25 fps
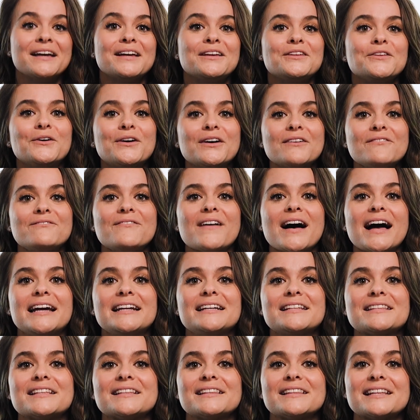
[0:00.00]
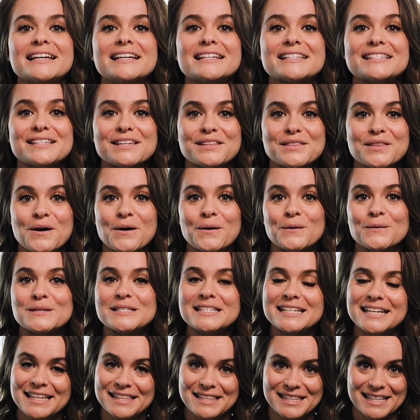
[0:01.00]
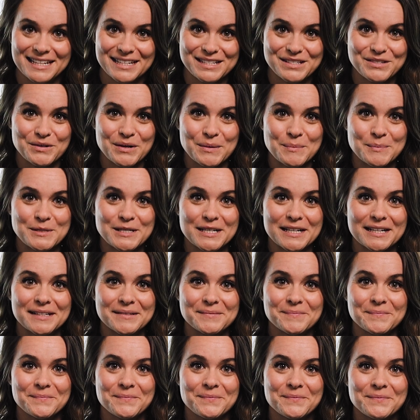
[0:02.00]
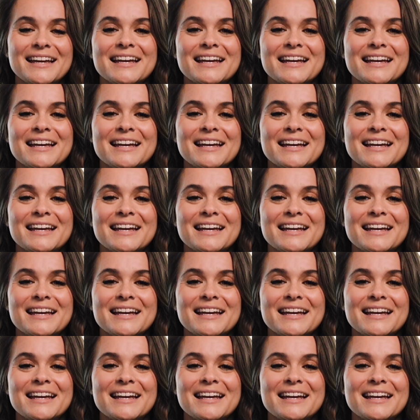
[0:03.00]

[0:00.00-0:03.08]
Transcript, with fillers: You can find the links to those in the description.